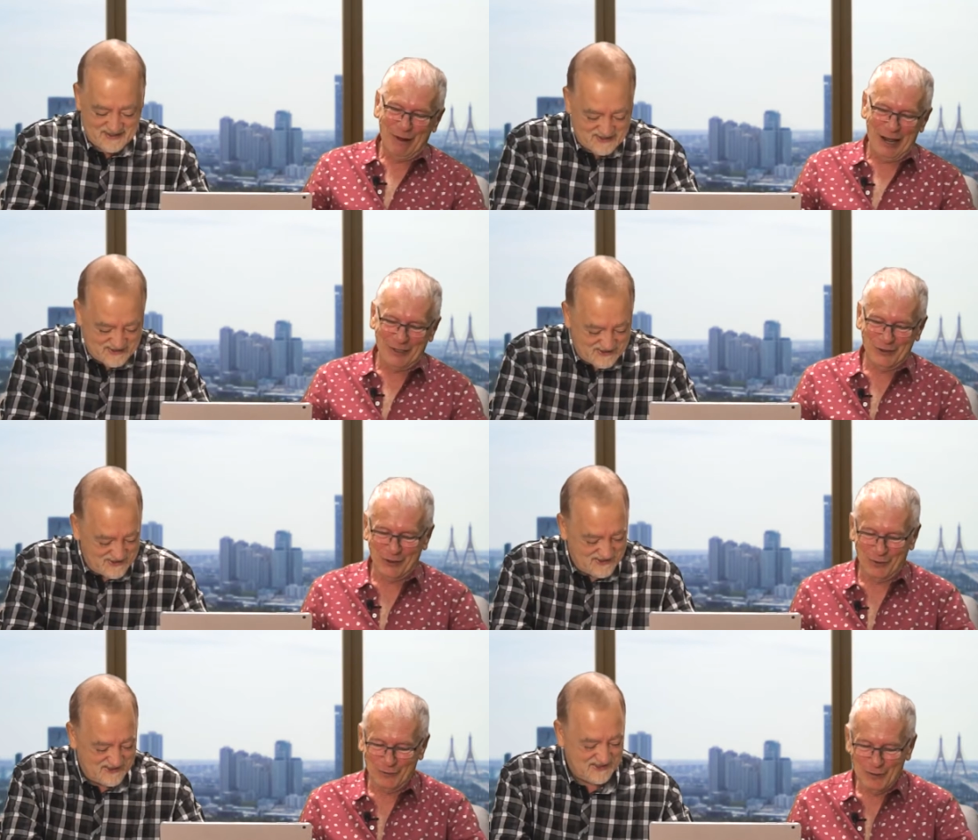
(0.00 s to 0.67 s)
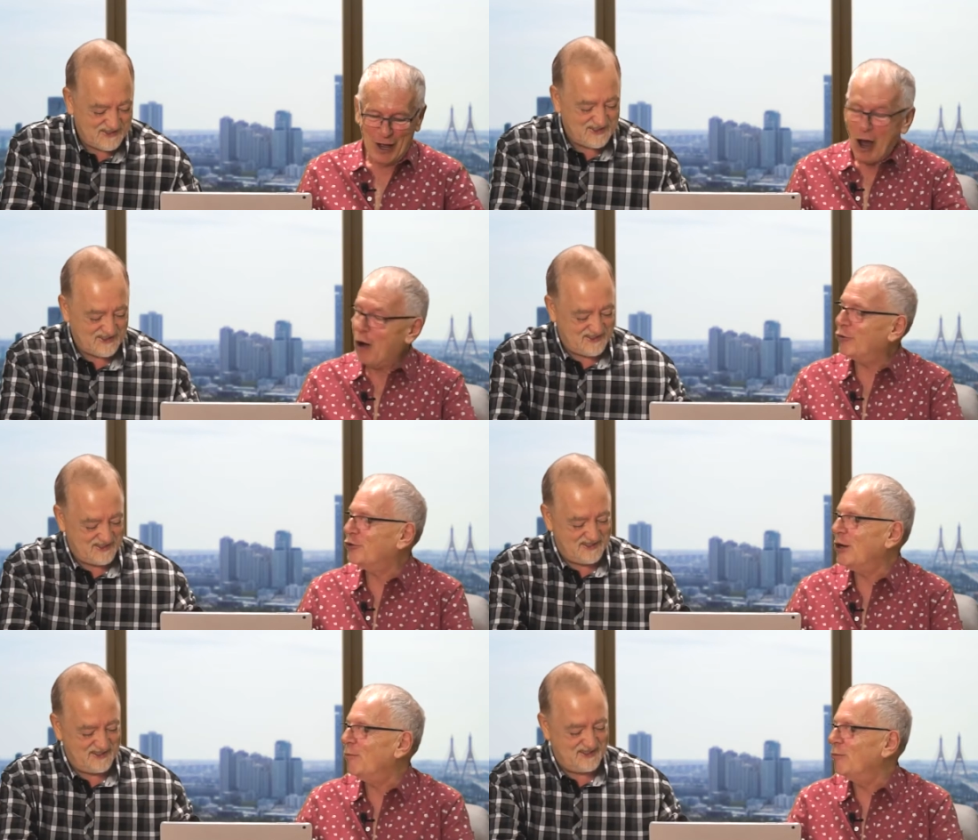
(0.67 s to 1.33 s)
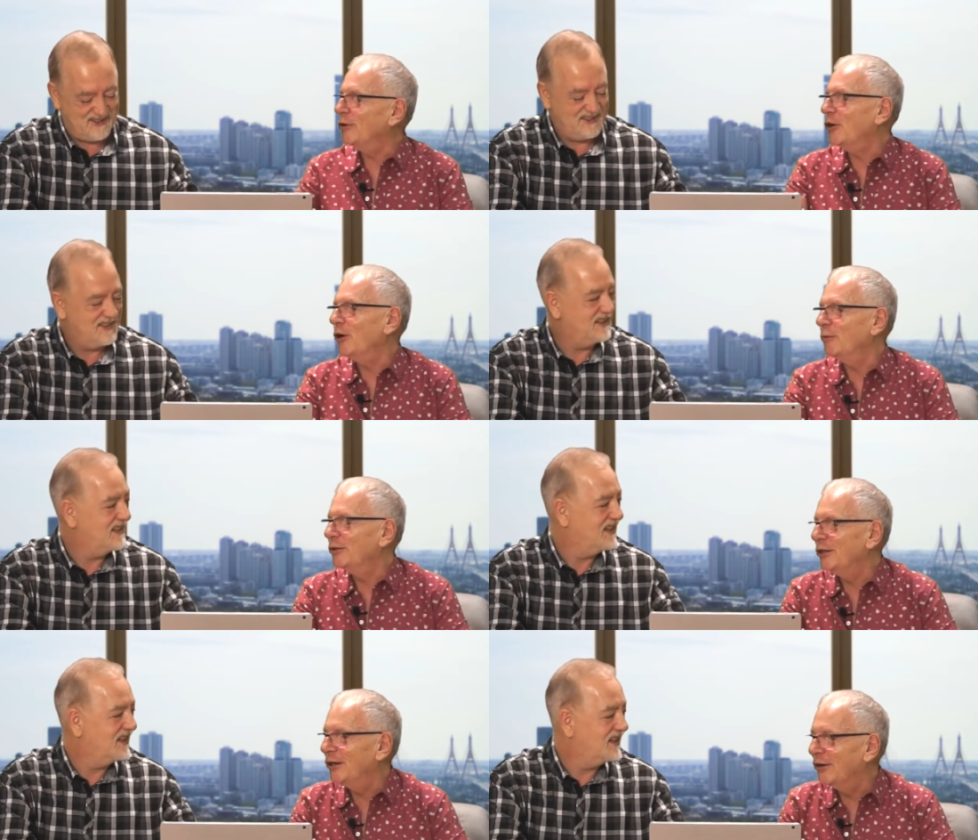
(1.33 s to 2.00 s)
Speaker 1: Bless you. Oh, someone
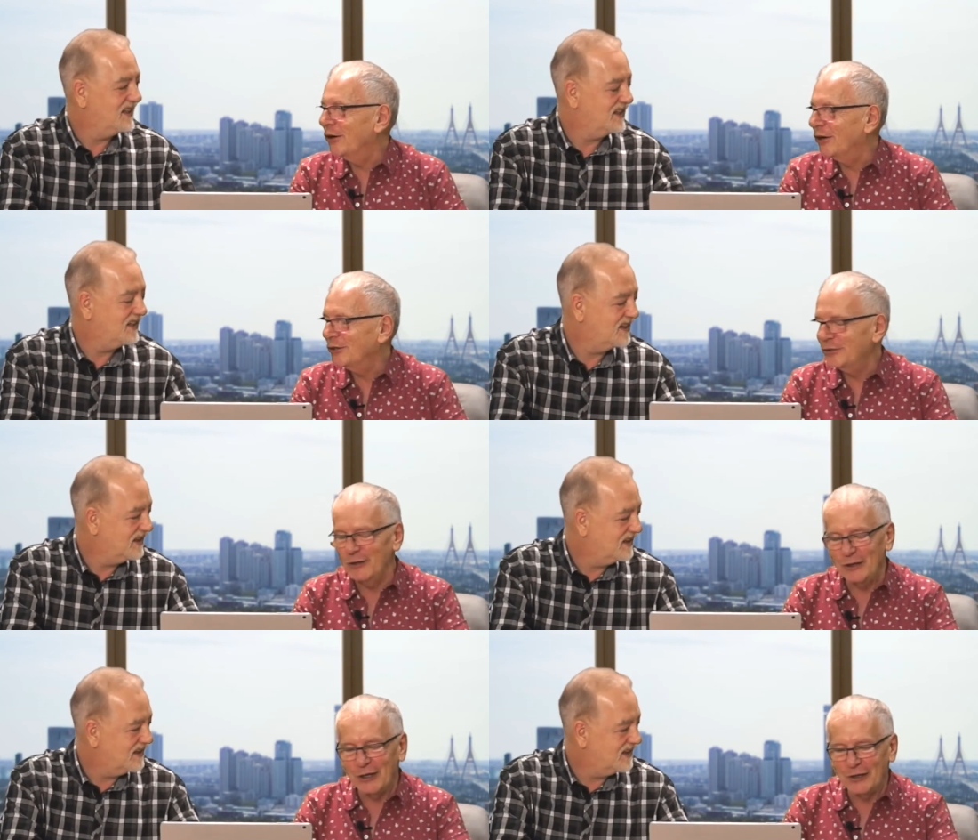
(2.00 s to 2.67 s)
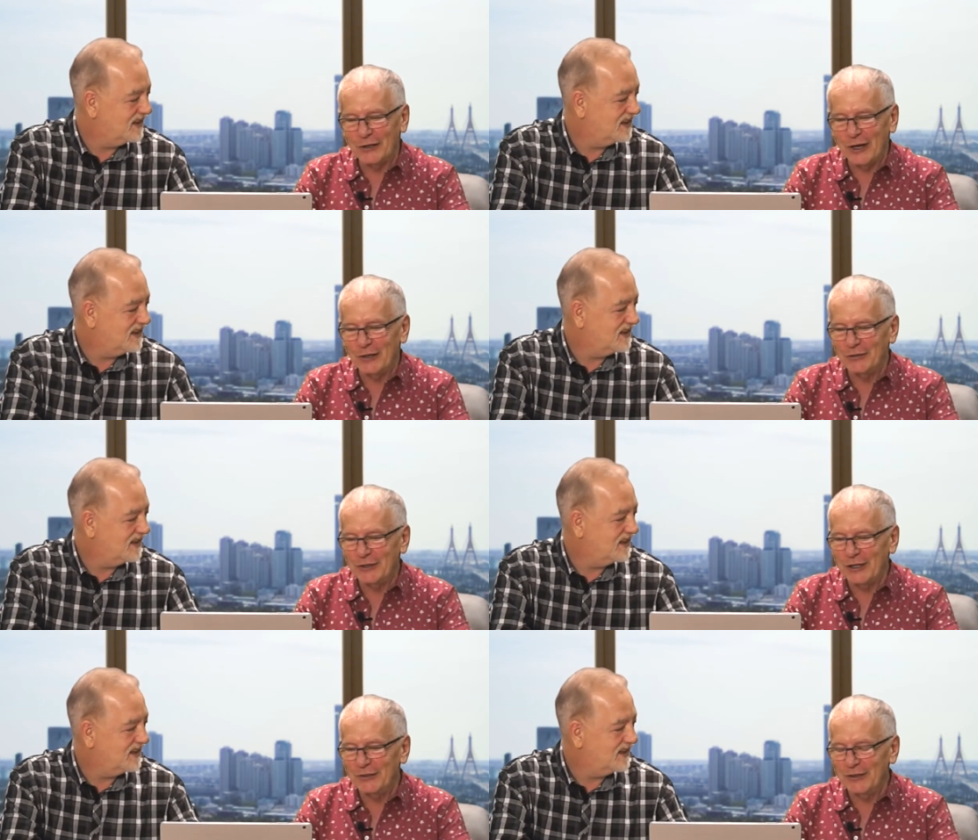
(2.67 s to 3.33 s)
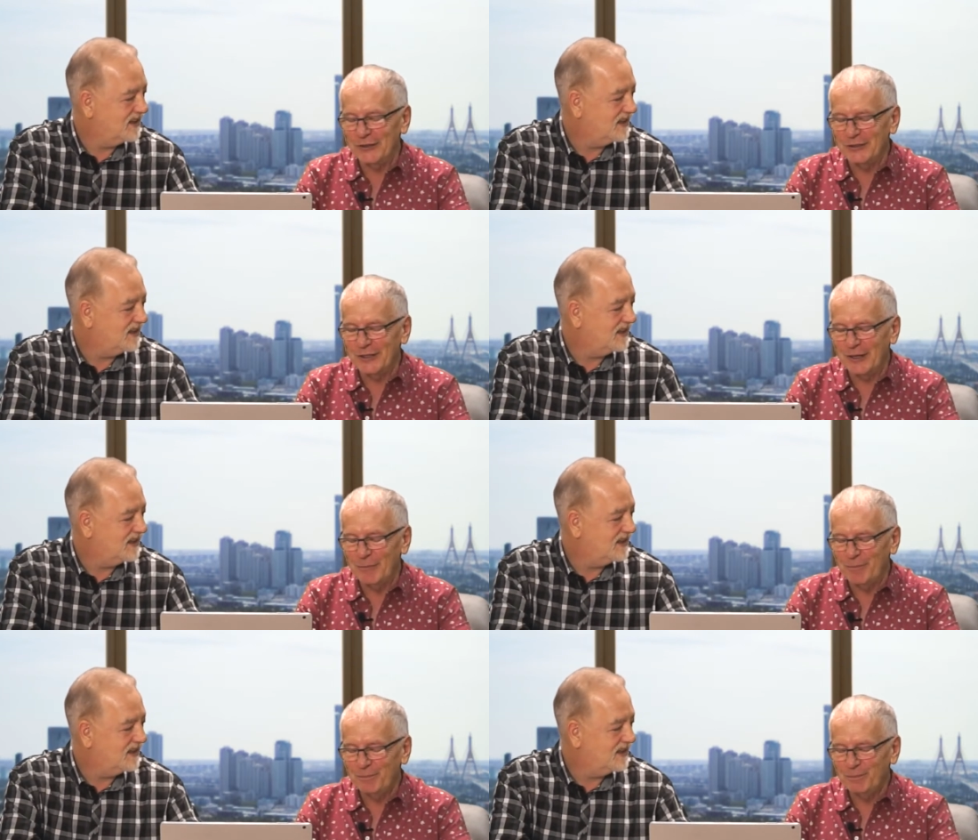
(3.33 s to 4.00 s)
commented on our show the other day and said that
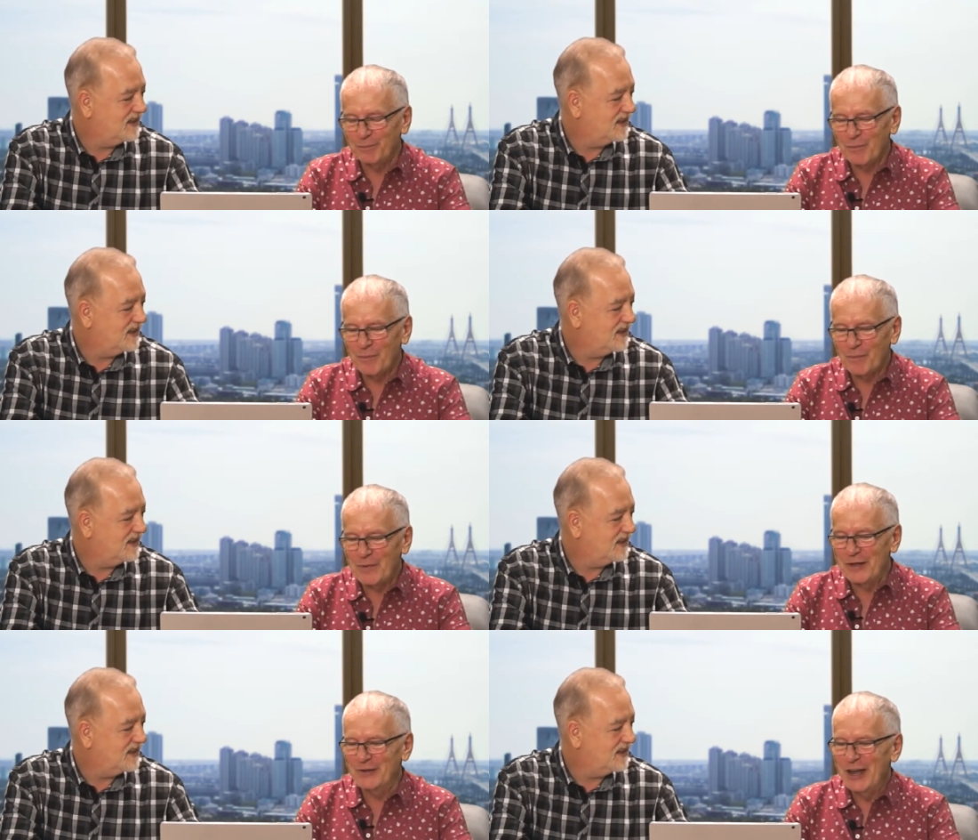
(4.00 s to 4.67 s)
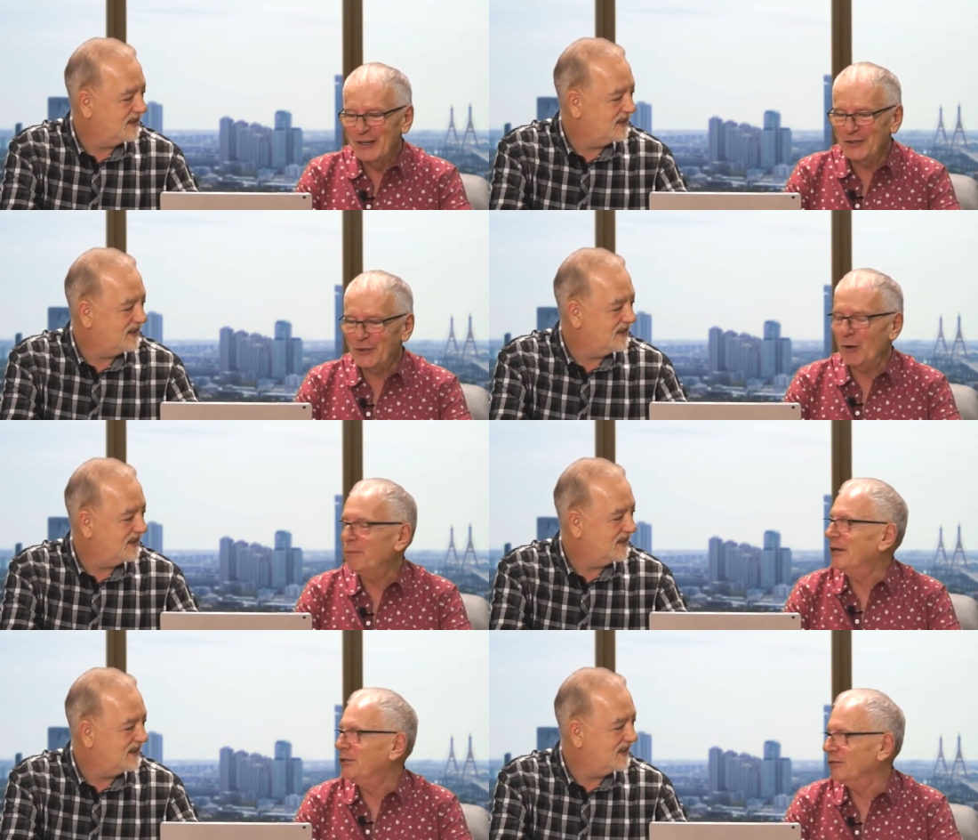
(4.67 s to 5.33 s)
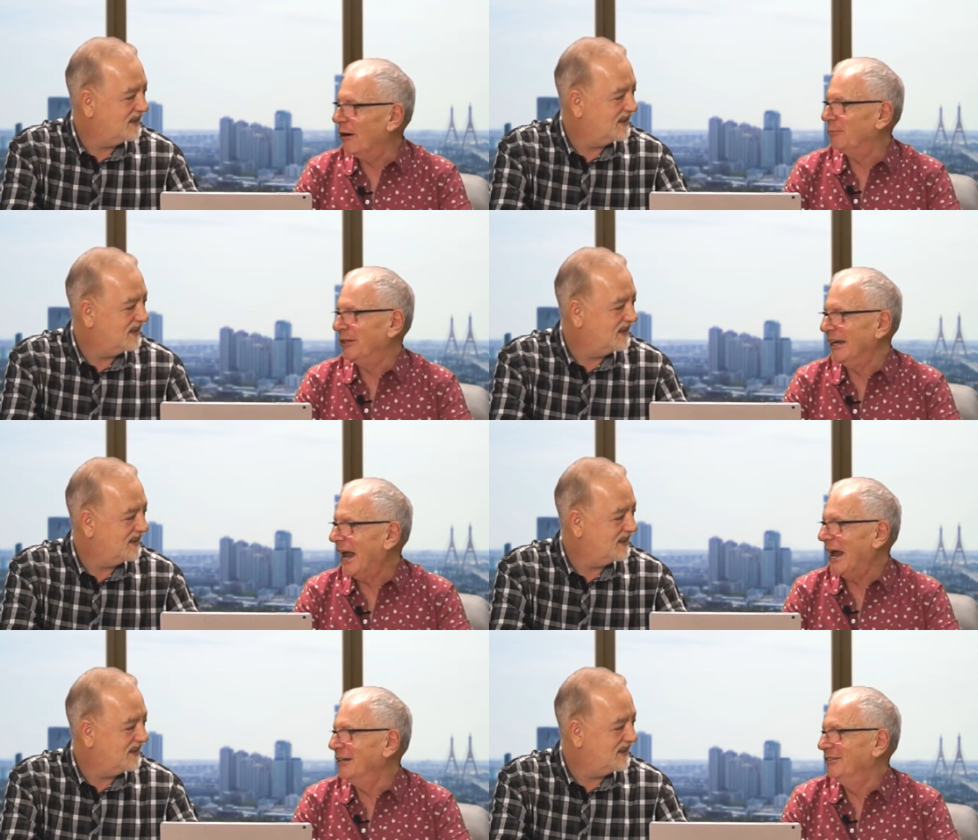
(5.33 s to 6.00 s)
um, stop
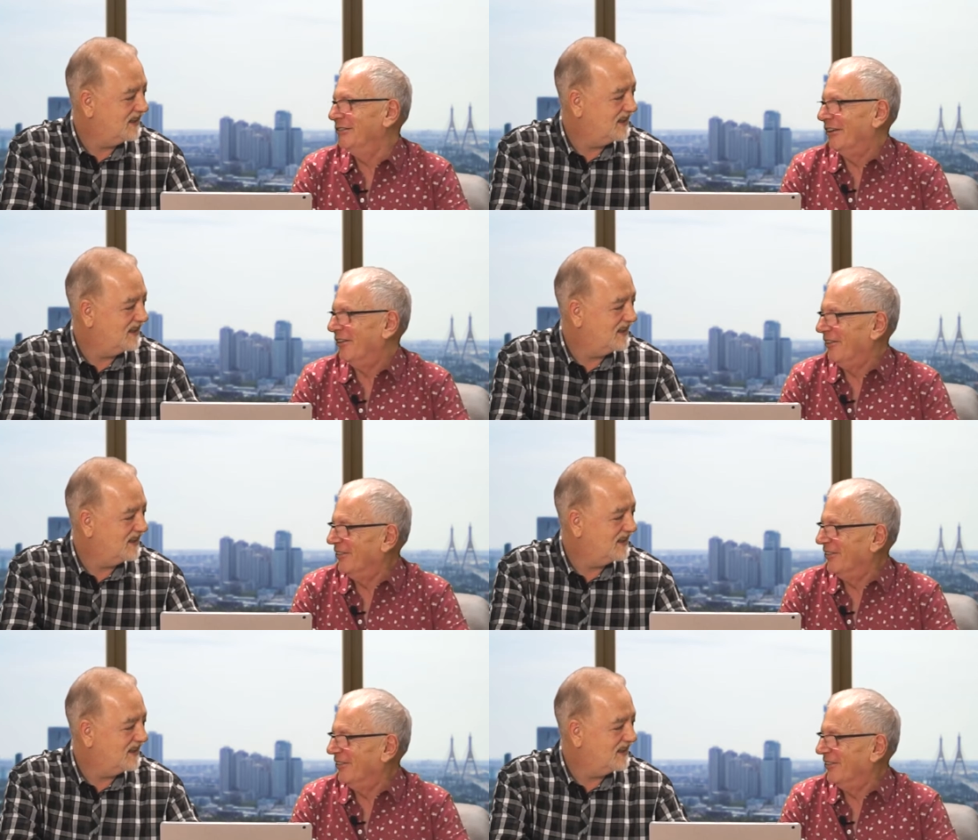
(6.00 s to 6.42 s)
interrupting Andrew.